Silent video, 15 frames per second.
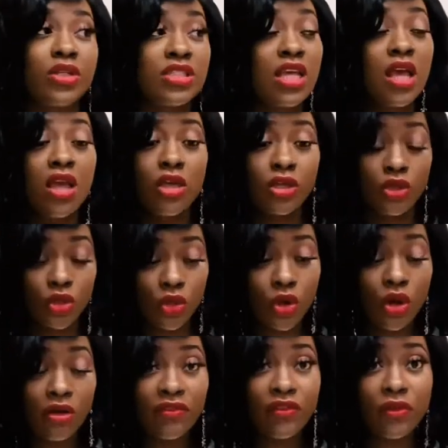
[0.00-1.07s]
you go
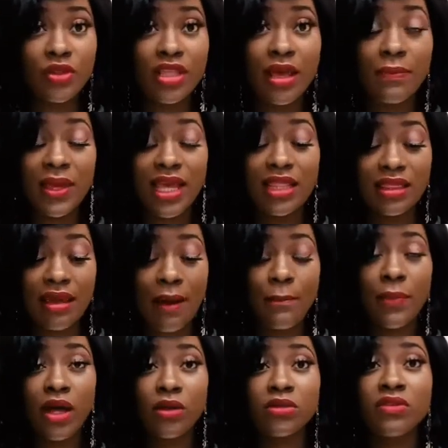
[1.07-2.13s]
through them and the amount
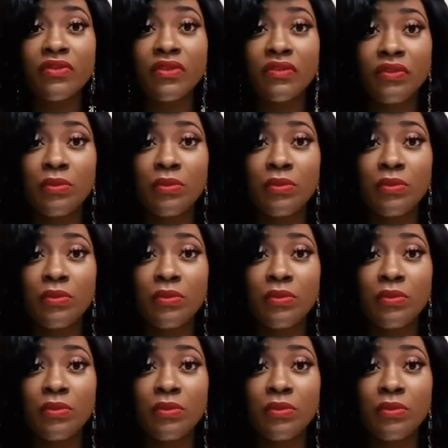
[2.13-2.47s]
of information